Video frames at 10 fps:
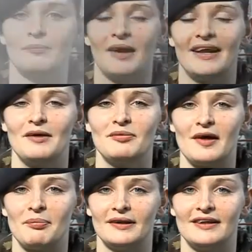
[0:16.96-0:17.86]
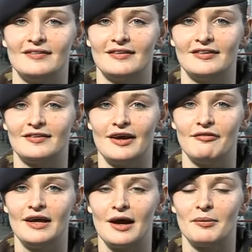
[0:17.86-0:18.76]
My name's Sapper Lyndsey
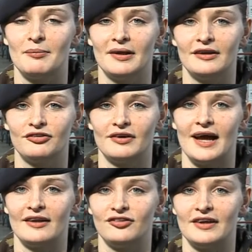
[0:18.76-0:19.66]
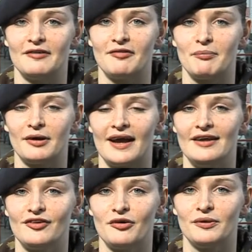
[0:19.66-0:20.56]
Naziri. I'm a military engineer
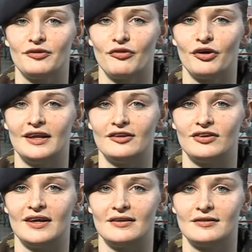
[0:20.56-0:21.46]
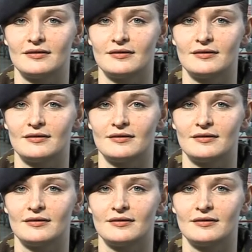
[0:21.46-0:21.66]
fabricator with the Royal Engineers.